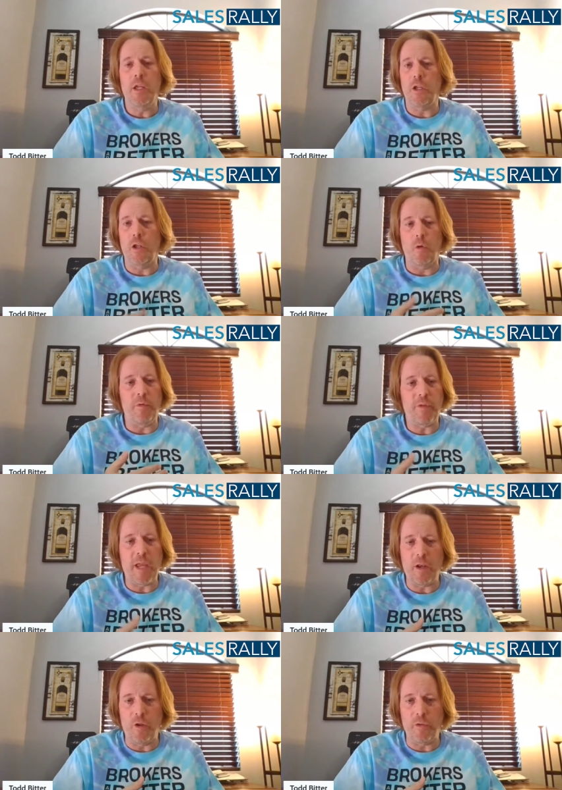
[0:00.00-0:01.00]
You know, we've
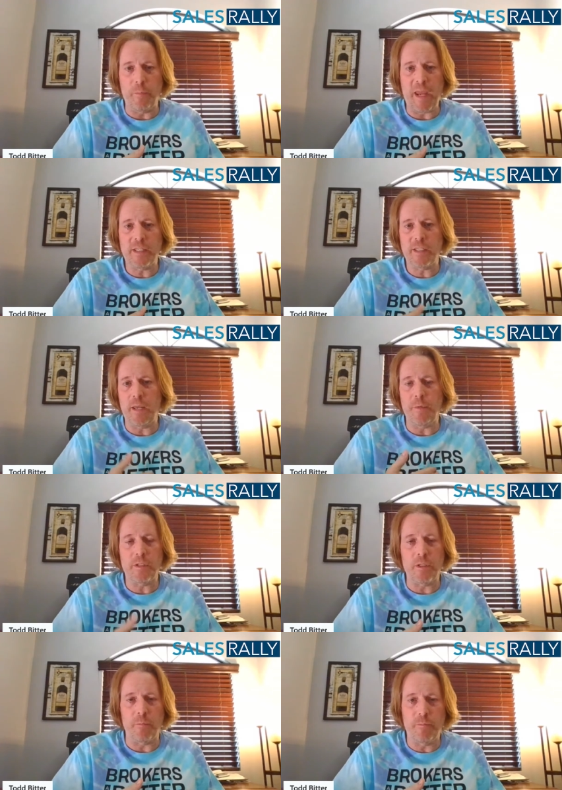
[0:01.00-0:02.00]
got all the bank statements,
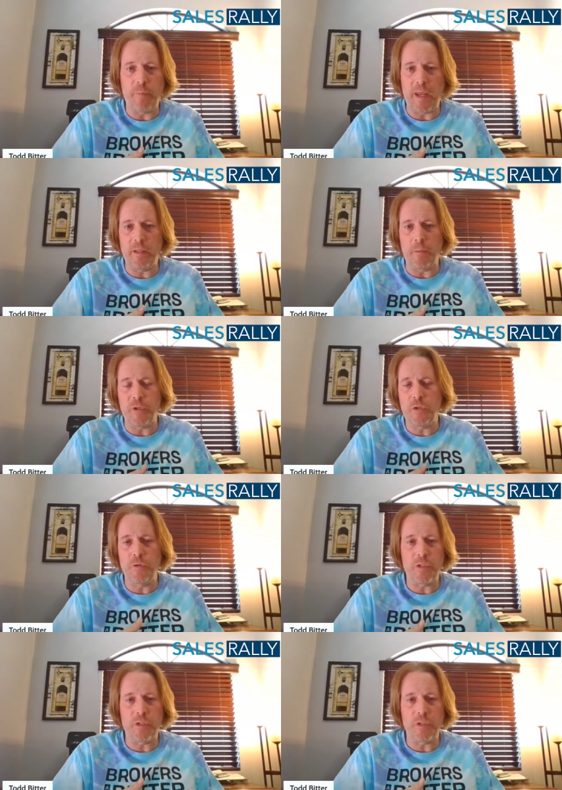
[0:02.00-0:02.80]
the W 2s,